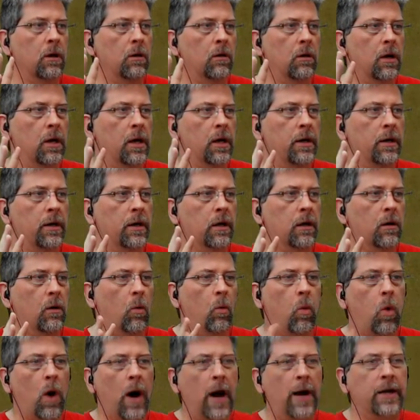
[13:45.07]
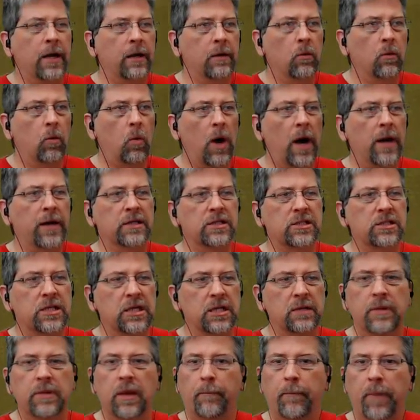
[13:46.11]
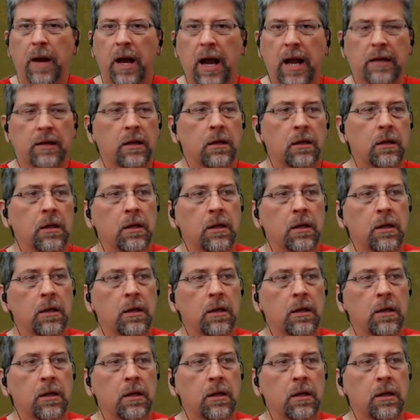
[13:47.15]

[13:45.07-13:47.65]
And why'd I set him in the back?